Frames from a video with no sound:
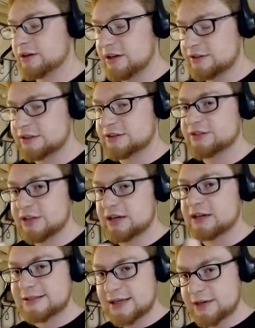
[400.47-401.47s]
As I
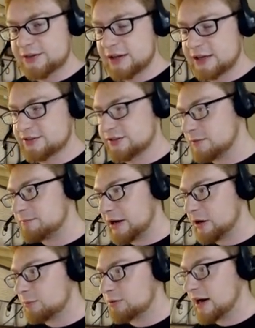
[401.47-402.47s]
said, again, that's the
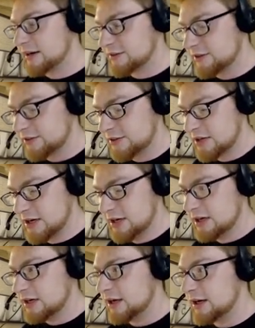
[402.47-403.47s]
better practice.
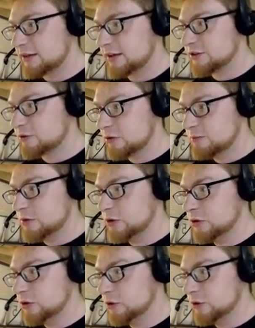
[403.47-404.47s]
Uh, let's
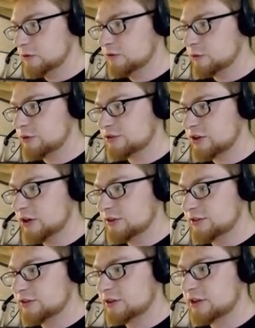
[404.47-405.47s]
remove
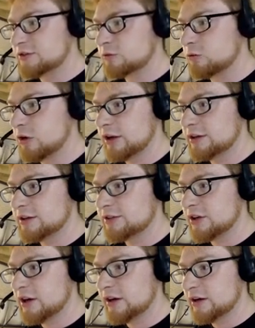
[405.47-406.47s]
results. Let's run
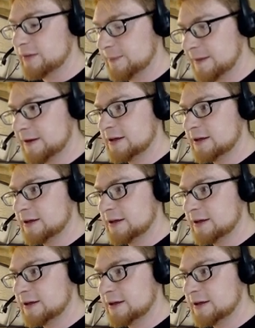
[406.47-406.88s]
Katana.